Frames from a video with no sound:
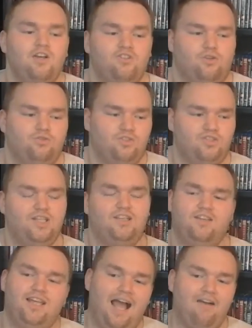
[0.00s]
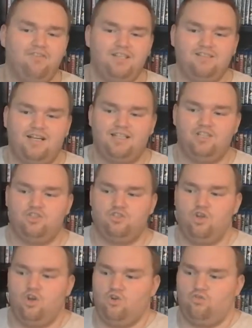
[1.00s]
So to see that they haven't exactly
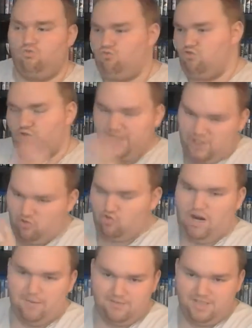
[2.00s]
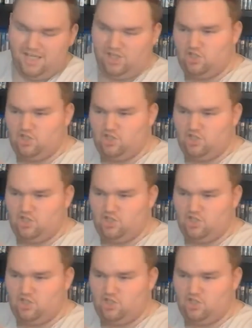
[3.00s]
just re-scrapped it